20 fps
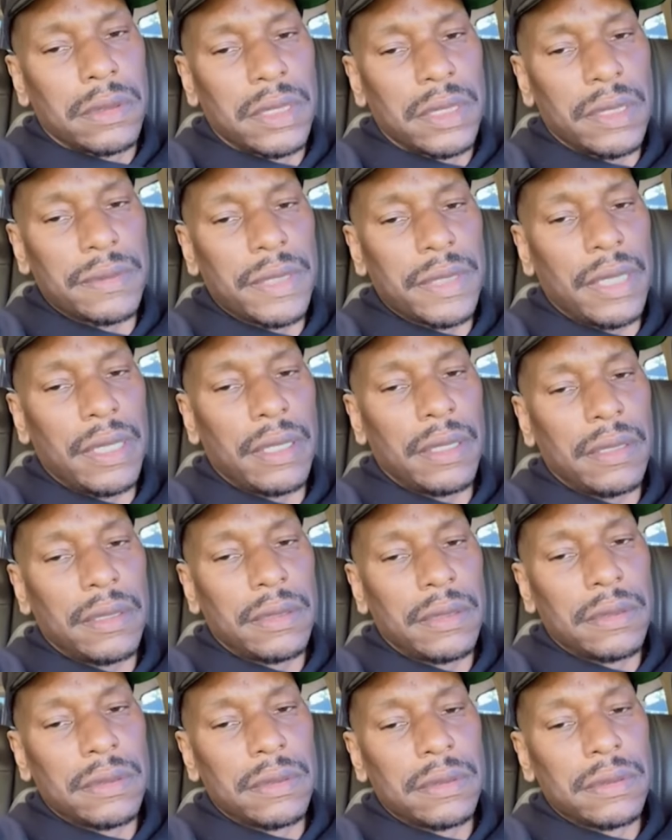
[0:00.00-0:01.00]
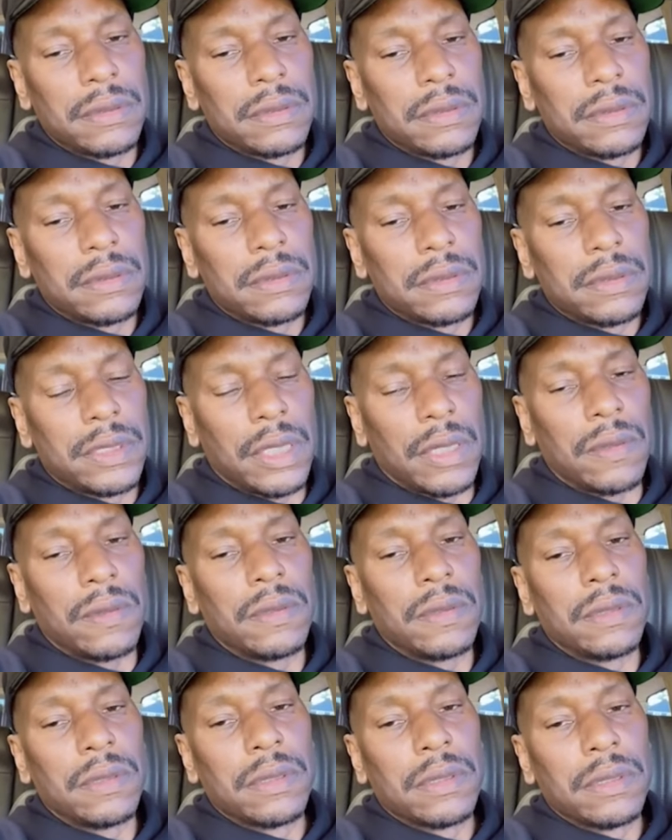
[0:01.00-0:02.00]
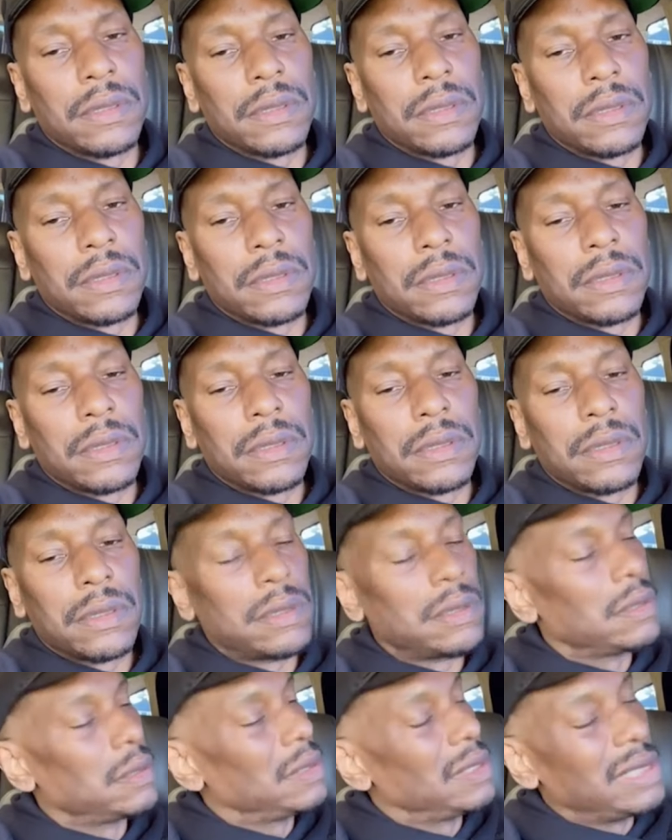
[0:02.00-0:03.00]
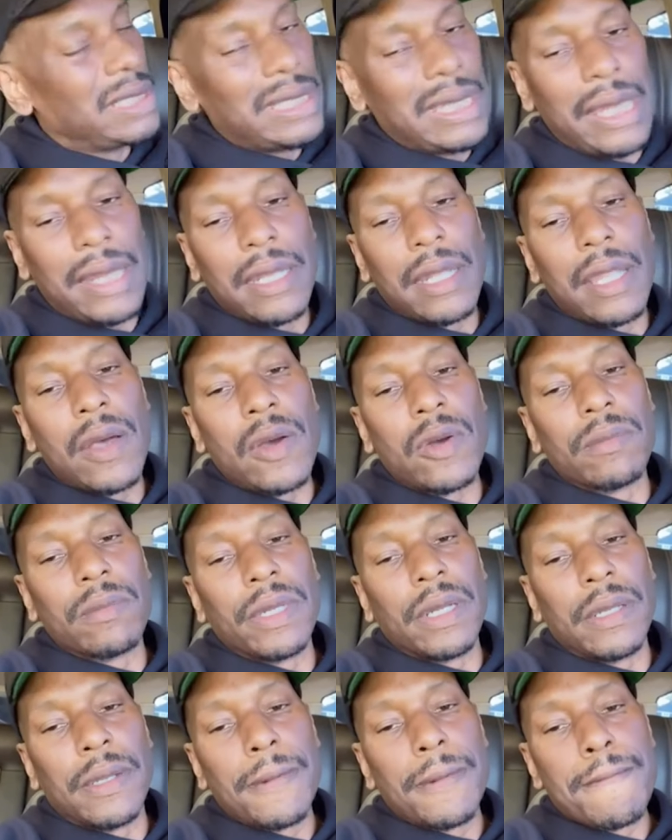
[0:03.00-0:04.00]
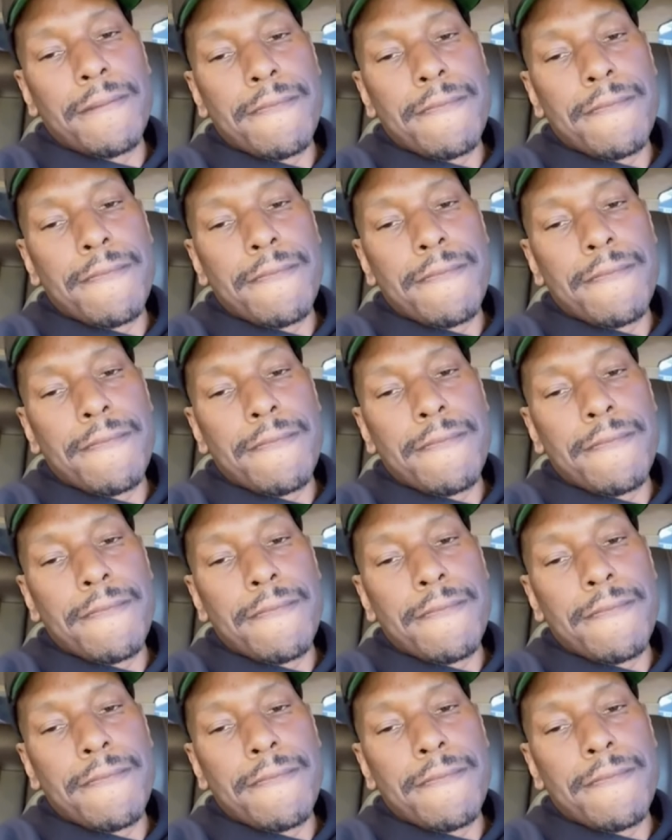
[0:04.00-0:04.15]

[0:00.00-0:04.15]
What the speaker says: See what I'm saying? Joe, leave that alone, bro.